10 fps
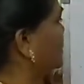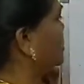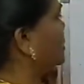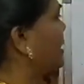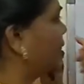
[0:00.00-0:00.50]
So
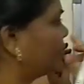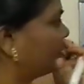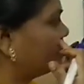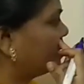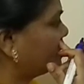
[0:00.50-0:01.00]

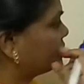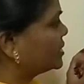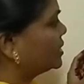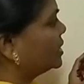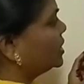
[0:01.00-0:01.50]
next
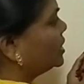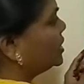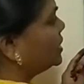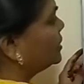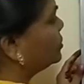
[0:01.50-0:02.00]

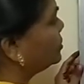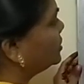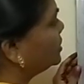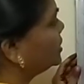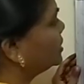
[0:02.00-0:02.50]
in
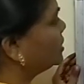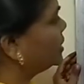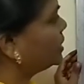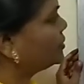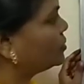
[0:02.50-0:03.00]

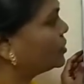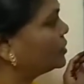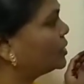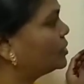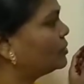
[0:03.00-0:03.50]
internet what
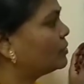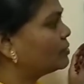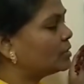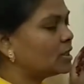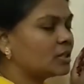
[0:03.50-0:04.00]
we'll do, we
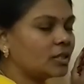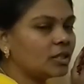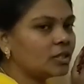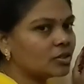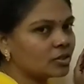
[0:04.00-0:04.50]
will
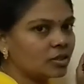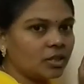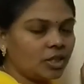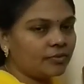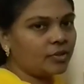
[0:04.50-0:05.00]
search
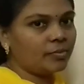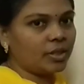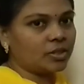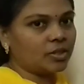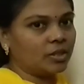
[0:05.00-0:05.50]

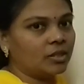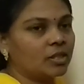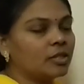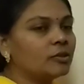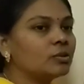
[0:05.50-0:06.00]
information.
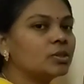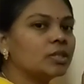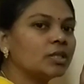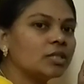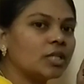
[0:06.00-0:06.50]
To
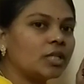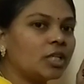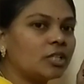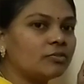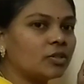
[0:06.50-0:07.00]
search
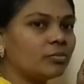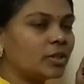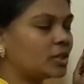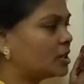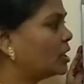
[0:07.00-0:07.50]
any
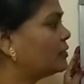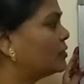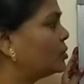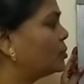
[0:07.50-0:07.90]
information